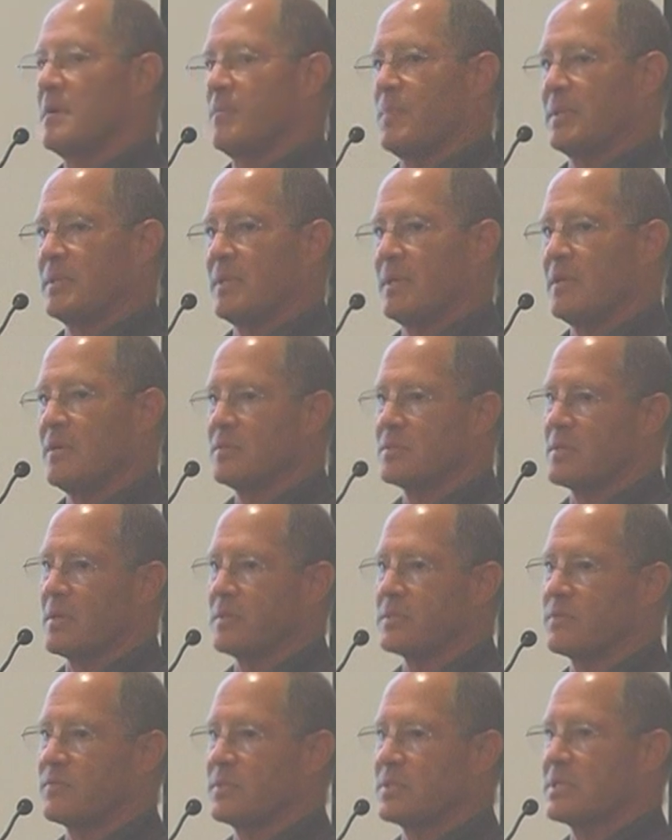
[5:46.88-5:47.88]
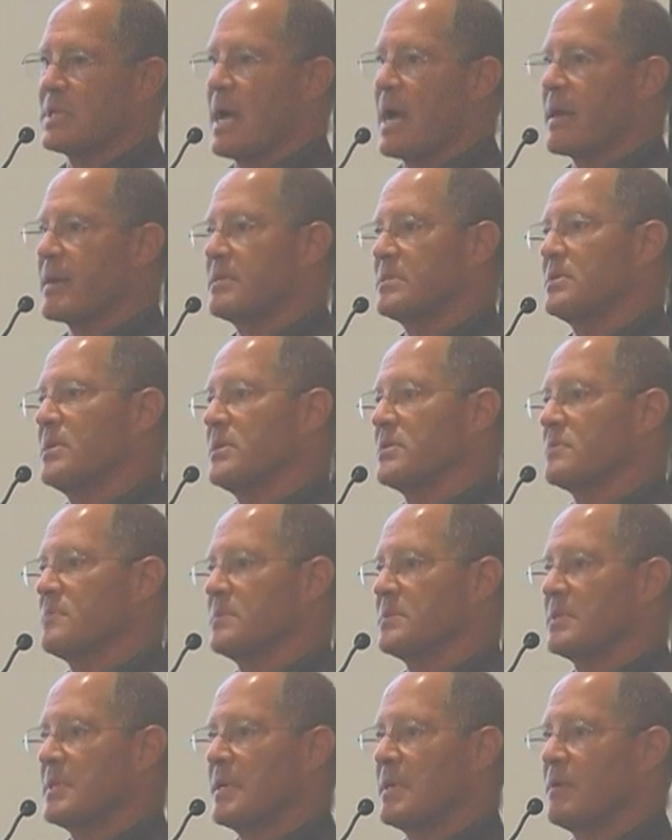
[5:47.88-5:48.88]
but they use those for stock
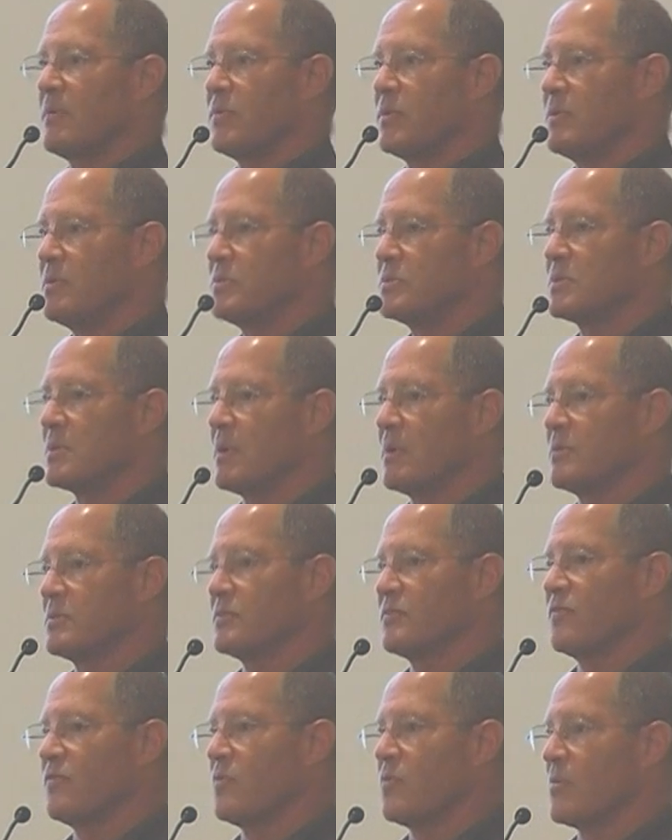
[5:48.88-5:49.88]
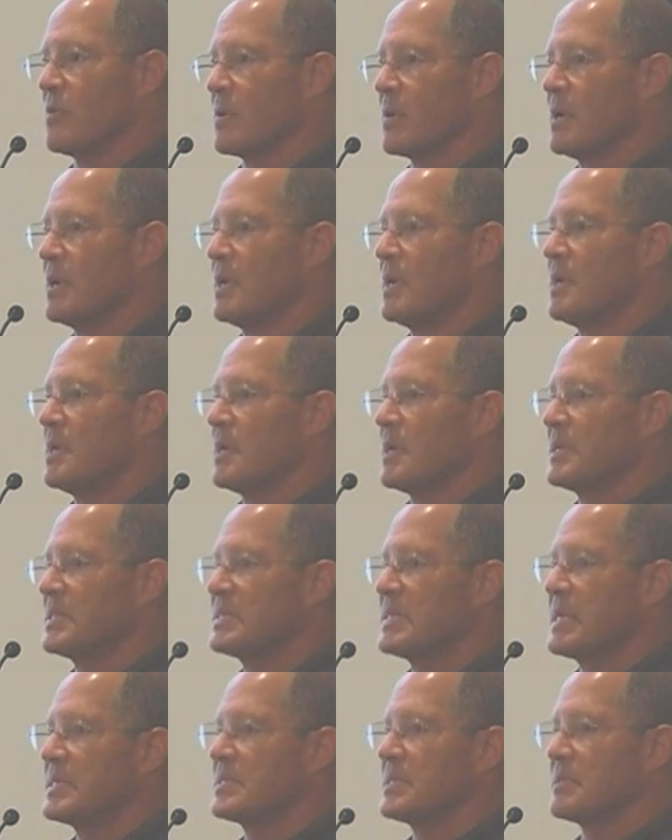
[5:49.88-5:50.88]
assessments. They don't use those for
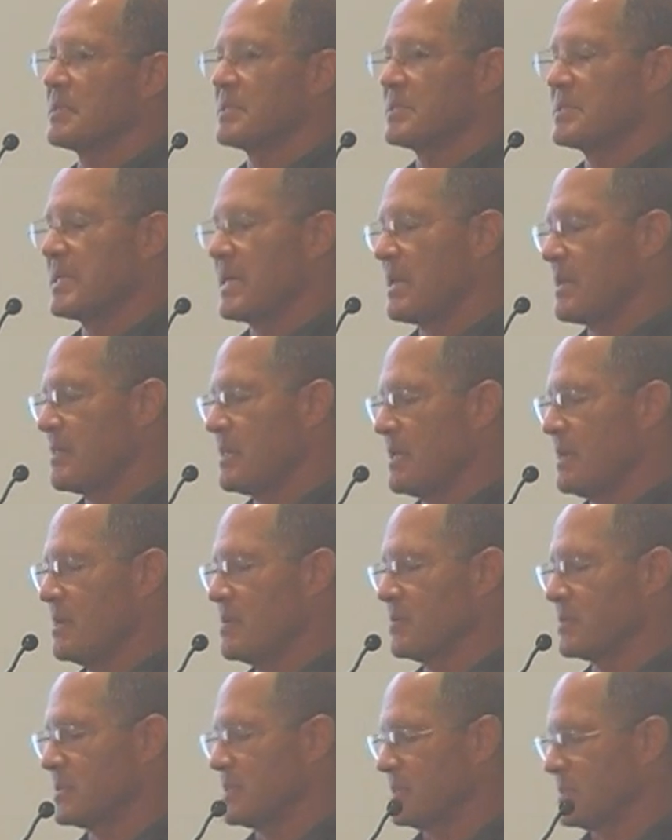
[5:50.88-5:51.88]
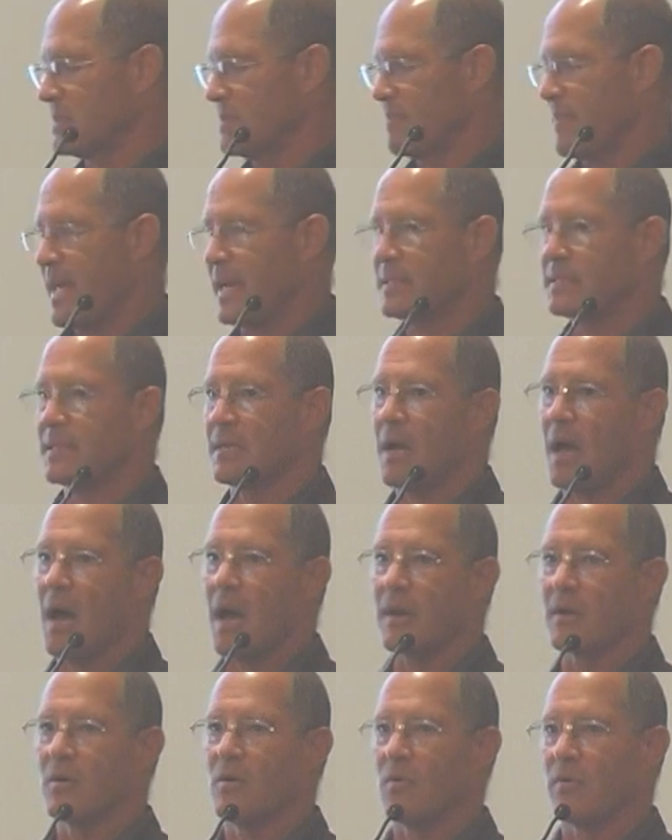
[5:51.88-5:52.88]
assessing the state of the ecosystem. That's an
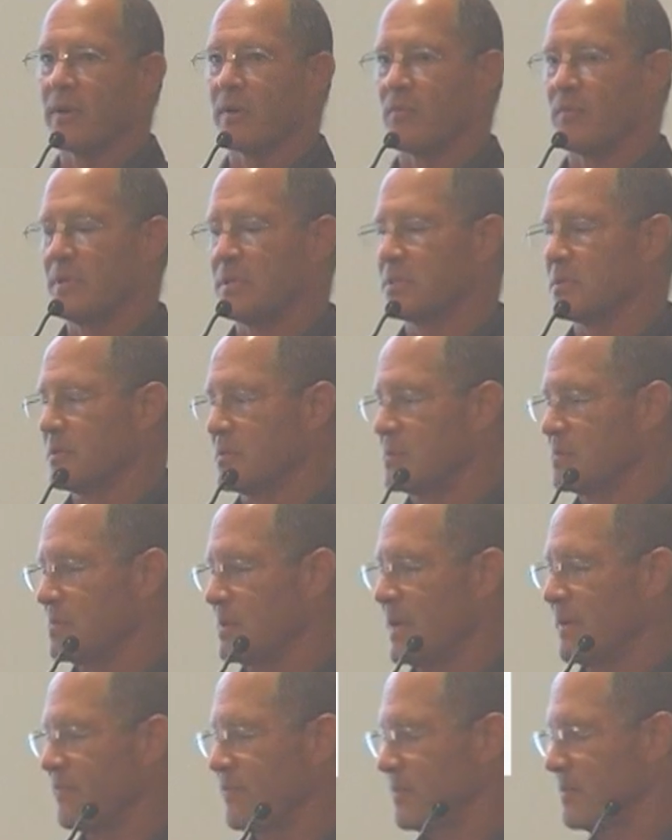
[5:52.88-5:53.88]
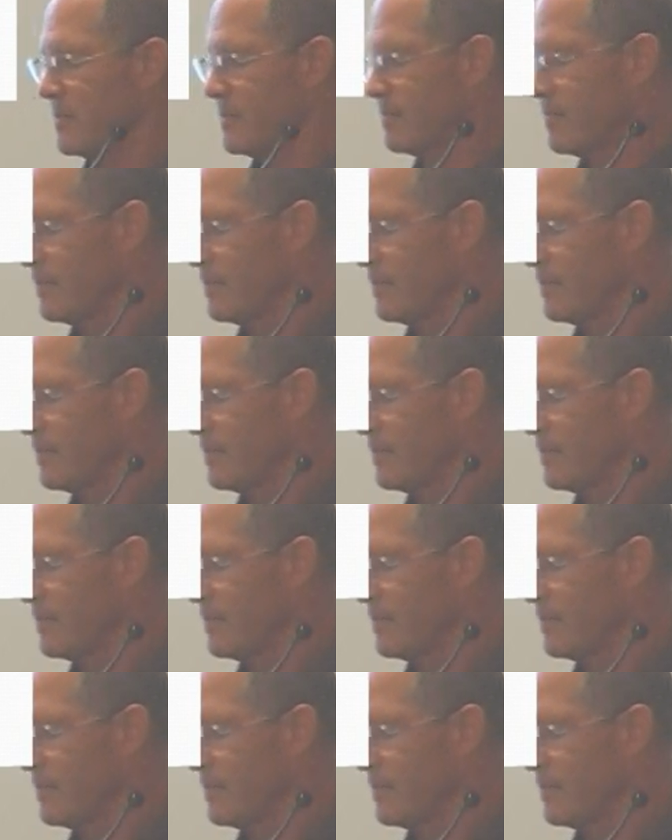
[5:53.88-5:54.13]
ongoing research effort.